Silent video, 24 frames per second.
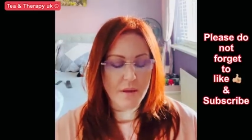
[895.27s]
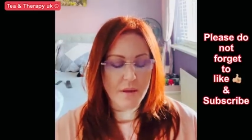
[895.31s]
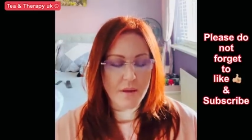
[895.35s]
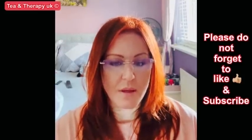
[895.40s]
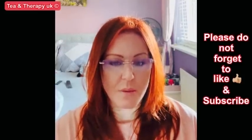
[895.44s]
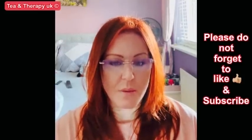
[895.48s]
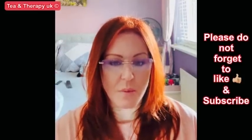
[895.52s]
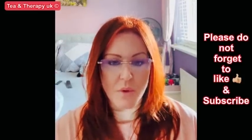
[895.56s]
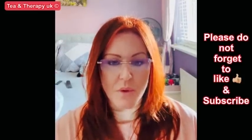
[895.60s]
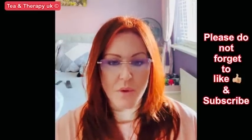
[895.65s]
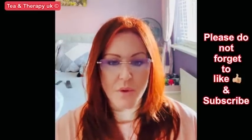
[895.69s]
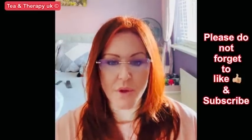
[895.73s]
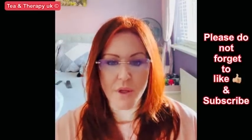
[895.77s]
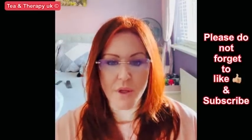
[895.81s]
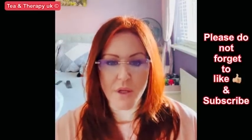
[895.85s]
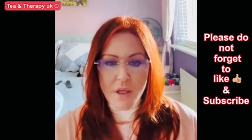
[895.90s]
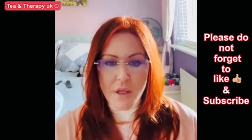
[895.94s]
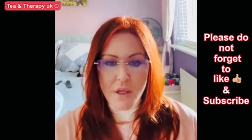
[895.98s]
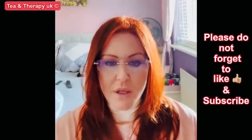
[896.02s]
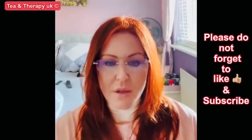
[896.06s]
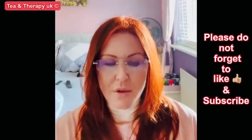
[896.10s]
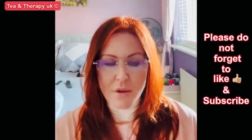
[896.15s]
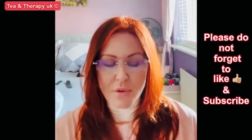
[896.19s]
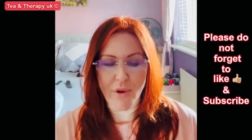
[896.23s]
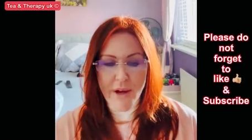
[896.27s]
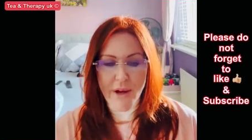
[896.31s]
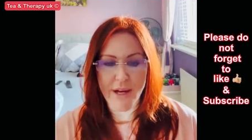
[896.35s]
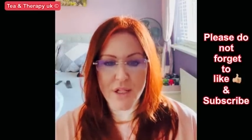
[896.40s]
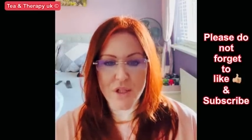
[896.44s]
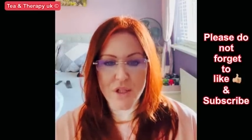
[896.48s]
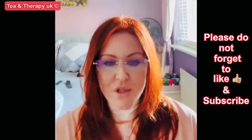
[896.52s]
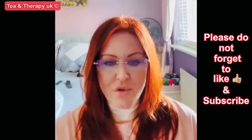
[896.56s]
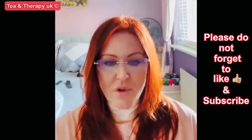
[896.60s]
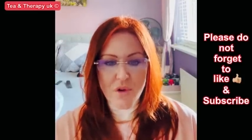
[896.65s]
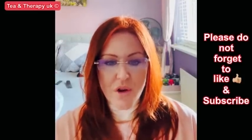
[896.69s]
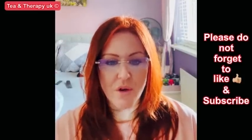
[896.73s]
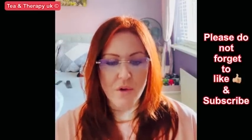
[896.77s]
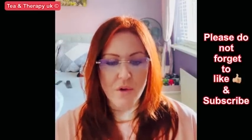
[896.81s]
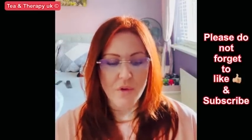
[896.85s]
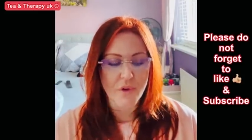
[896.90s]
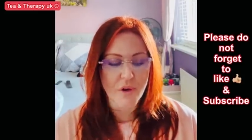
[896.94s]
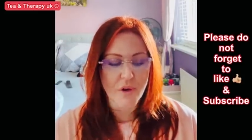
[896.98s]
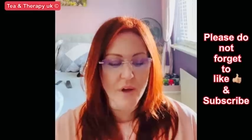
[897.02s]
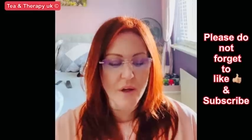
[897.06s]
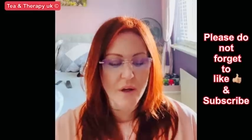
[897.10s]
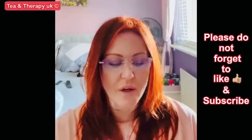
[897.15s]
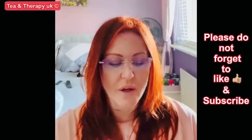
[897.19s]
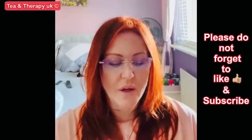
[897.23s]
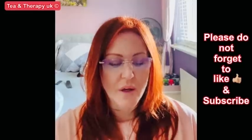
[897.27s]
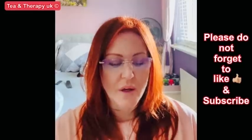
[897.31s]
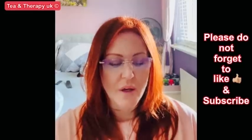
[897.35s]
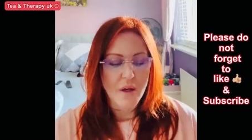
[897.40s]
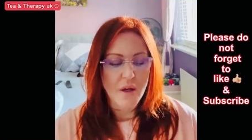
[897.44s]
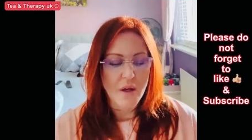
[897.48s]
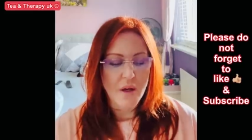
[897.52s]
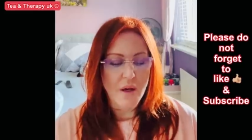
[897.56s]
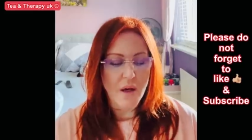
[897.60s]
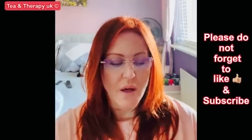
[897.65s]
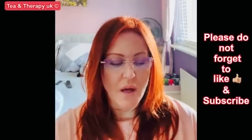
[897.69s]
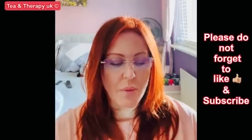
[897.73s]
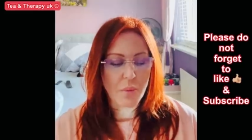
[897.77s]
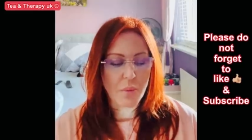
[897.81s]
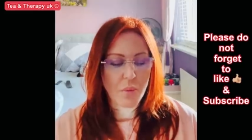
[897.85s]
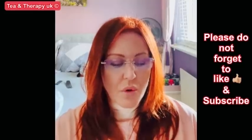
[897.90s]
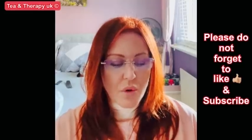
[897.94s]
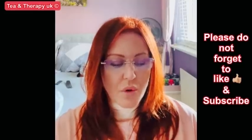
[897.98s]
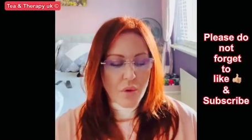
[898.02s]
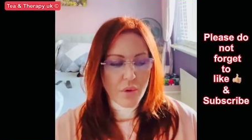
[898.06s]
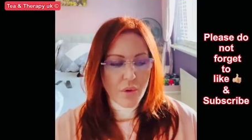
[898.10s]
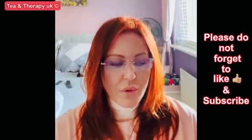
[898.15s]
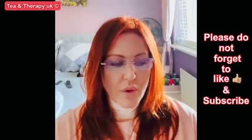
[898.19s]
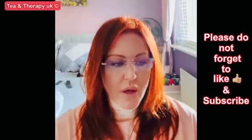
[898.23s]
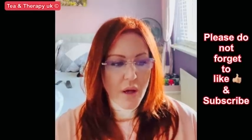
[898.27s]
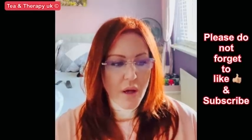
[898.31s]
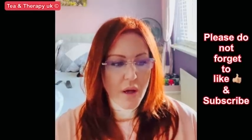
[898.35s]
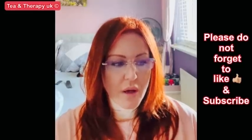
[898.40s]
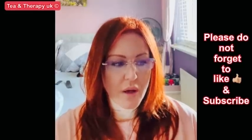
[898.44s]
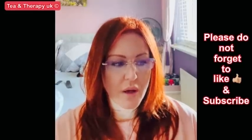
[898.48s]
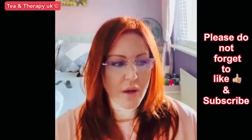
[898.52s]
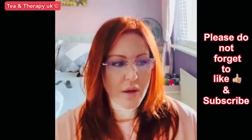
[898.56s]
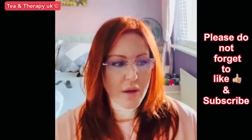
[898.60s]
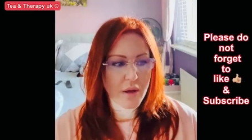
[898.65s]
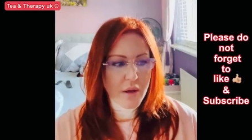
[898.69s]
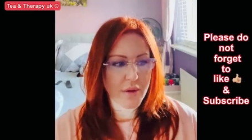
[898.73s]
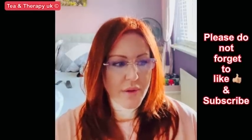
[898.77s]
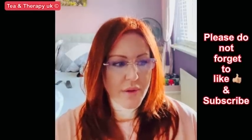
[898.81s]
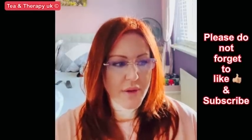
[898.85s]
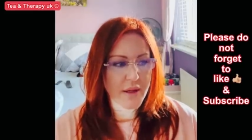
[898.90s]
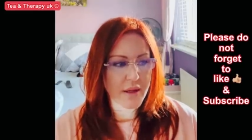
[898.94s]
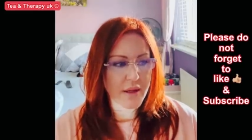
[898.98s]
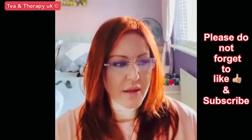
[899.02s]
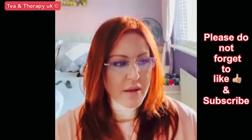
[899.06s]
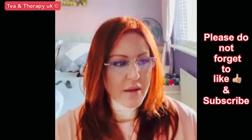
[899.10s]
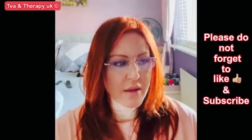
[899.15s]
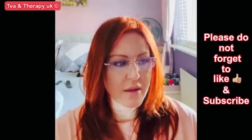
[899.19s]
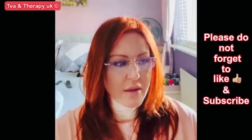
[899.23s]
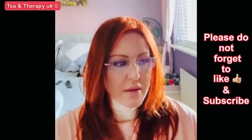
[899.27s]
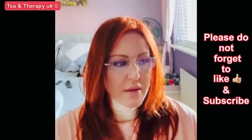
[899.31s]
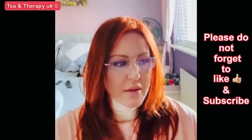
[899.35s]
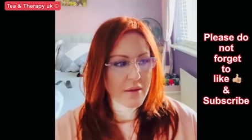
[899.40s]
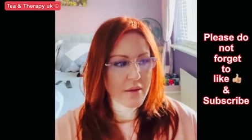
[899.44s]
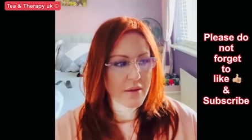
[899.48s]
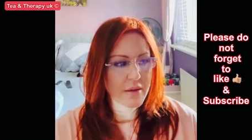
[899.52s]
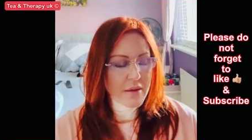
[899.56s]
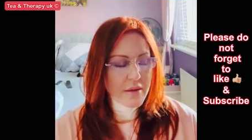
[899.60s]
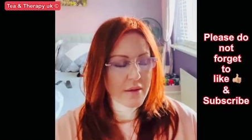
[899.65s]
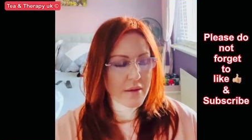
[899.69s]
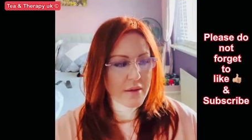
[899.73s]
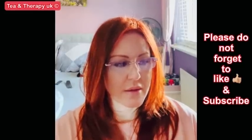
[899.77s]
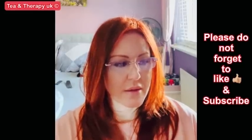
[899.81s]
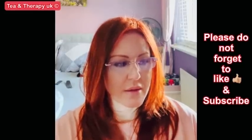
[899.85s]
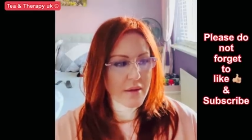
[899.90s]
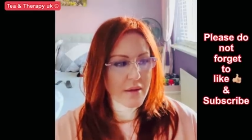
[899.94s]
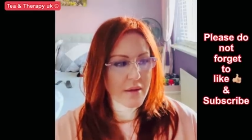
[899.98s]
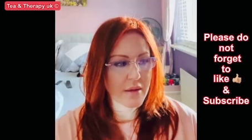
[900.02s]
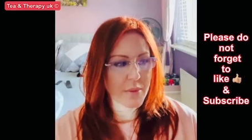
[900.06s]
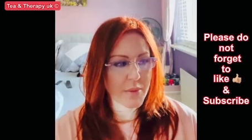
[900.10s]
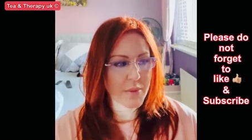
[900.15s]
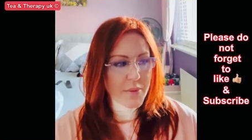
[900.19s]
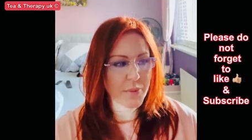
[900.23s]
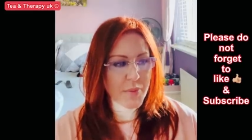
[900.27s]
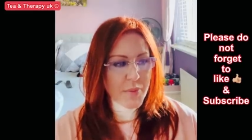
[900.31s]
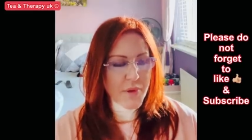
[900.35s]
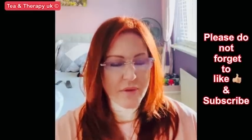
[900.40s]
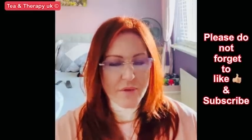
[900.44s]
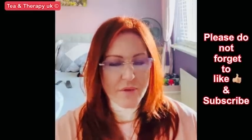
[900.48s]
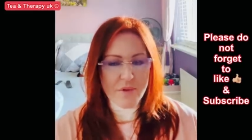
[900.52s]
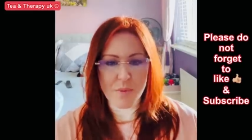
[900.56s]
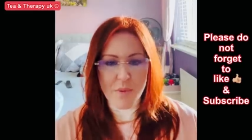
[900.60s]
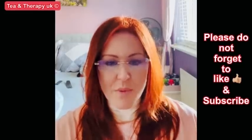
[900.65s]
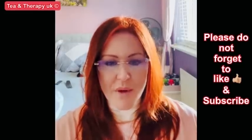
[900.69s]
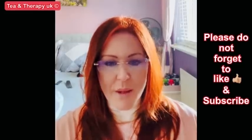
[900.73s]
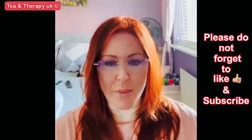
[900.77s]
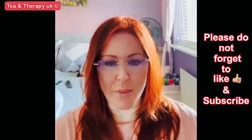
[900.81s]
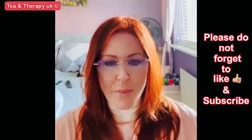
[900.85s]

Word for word: I want the Range Rover, They won, uh, I think, uh, whether it was one of the